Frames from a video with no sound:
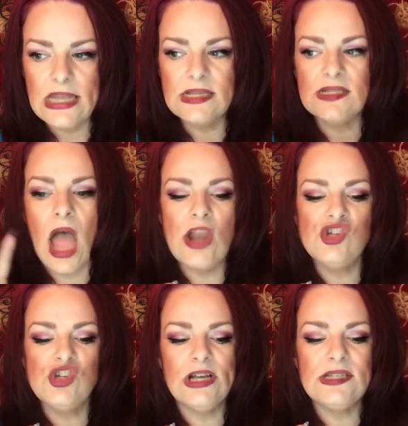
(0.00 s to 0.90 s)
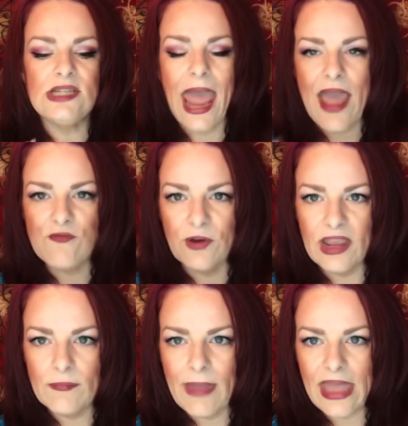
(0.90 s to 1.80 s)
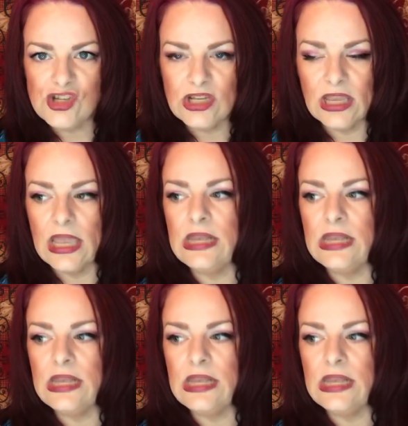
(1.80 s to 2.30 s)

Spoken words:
It is not just African magic.